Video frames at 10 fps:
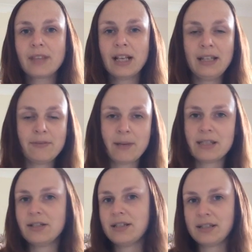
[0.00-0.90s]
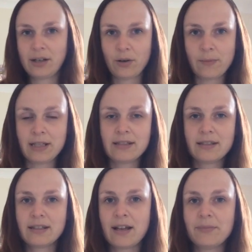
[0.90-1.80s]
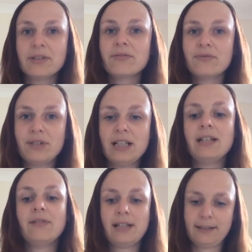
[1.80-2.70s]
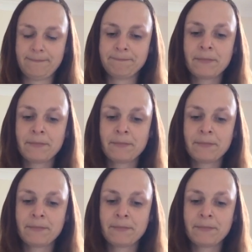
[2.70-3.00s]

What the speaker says: leaving messages and comments. That was really great.